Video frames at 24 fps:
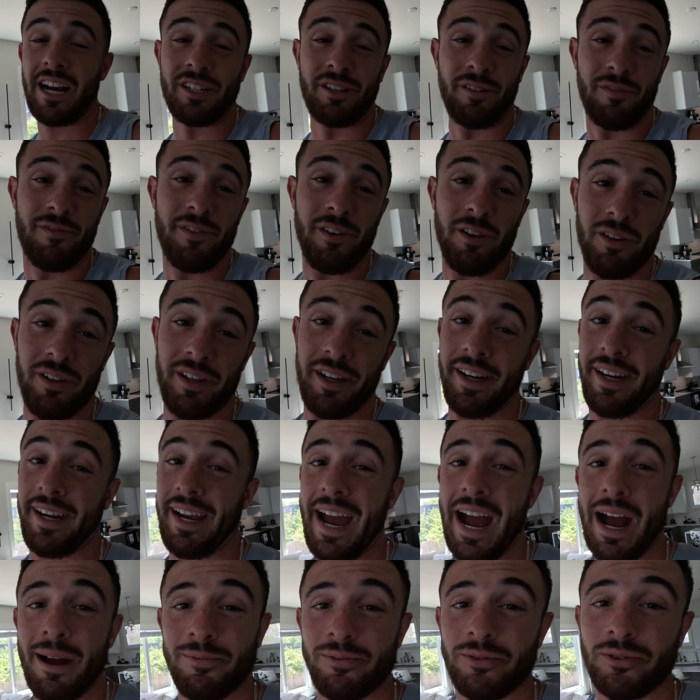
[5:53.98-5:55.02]
actually feel like
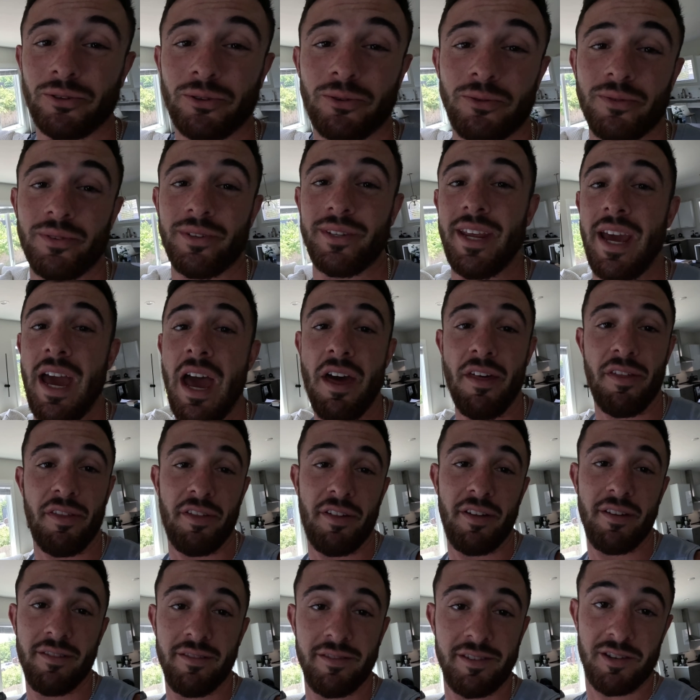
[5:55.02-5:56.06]
absolute
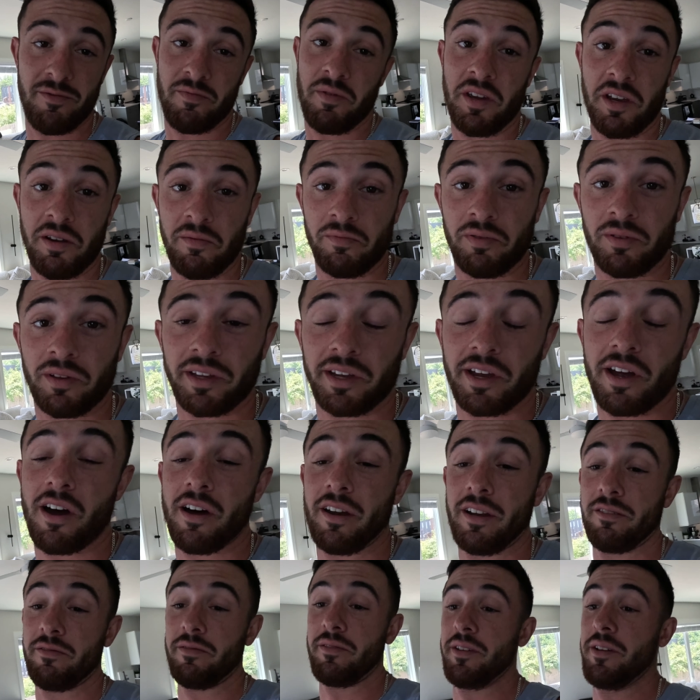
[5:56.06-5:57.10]
death, to be completely
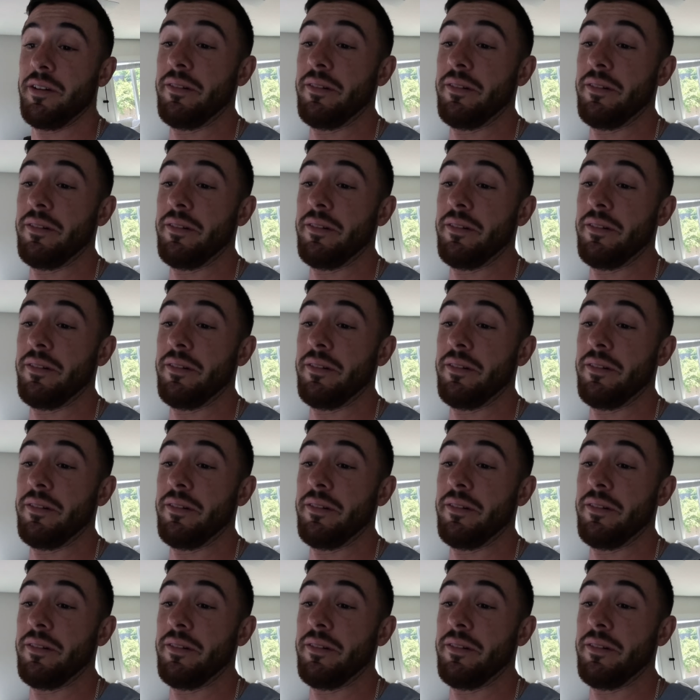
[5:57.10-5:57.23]
honest with